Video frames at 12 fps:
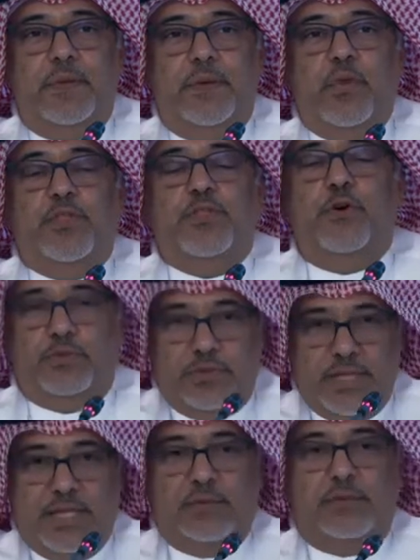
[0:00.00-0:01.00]
we
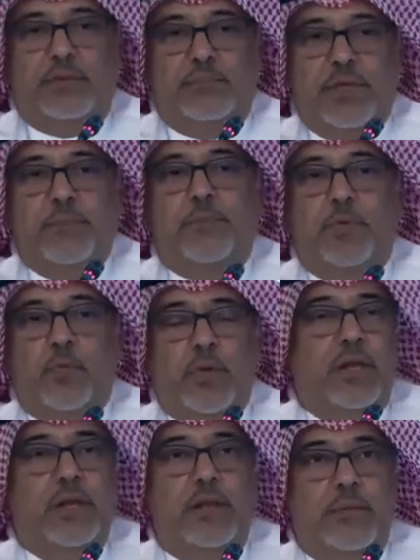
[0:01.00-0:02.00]
thought that people
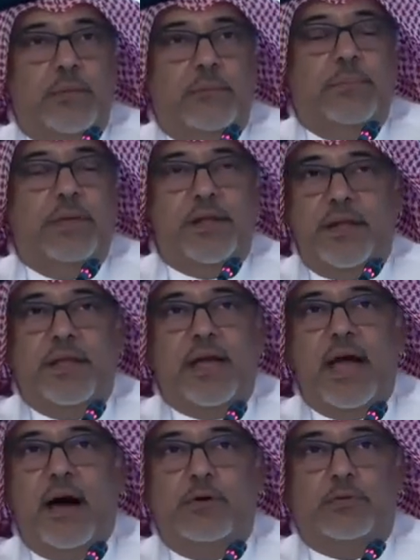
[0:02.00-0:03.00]
will be running
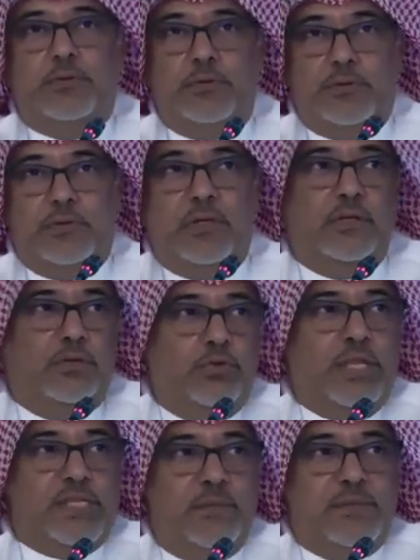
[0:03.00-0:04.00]
out to
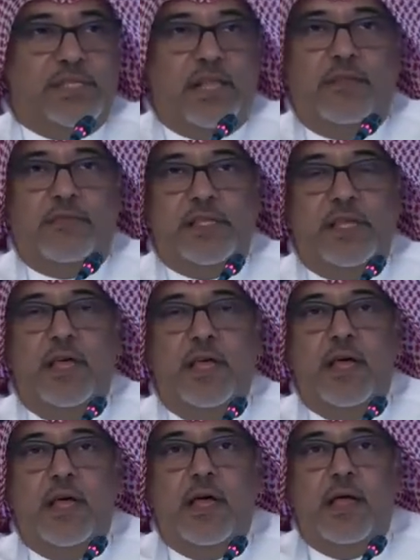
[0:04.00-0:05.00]
test themselves.
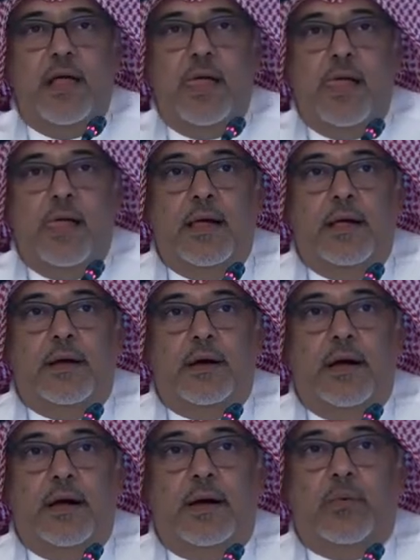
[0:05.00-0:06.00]

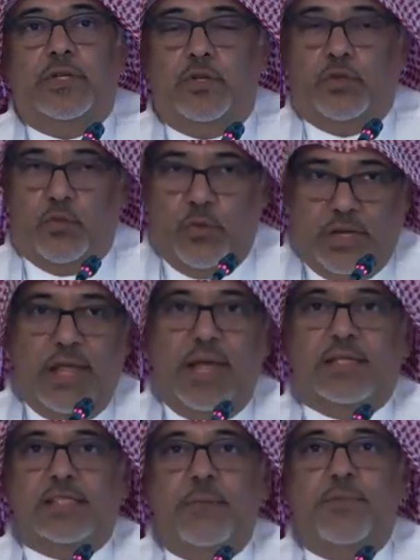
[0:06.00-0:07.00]
Why don't we
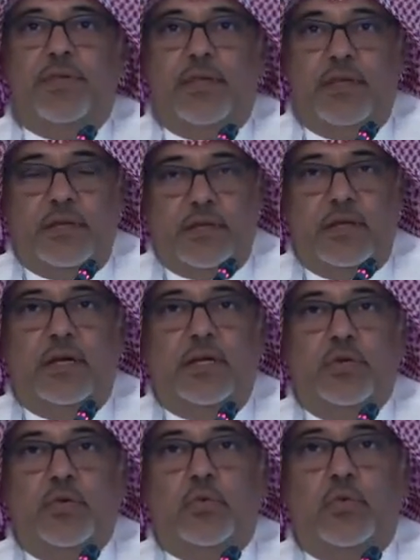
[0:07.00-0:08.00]
create something
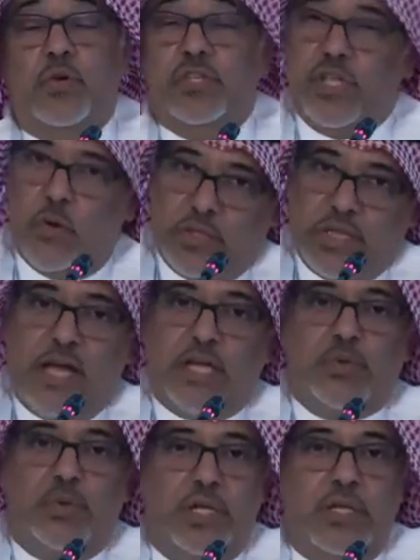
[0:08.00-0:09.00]
new? We saw it
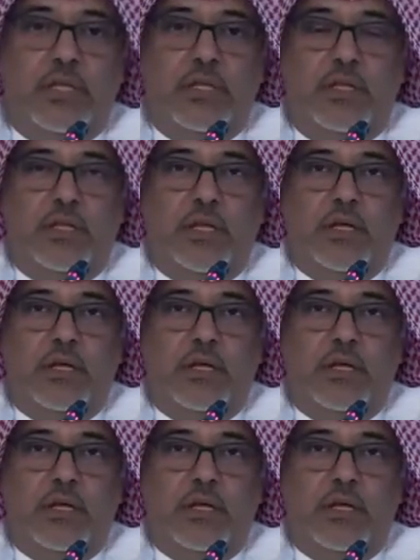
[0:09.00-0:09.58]
actually in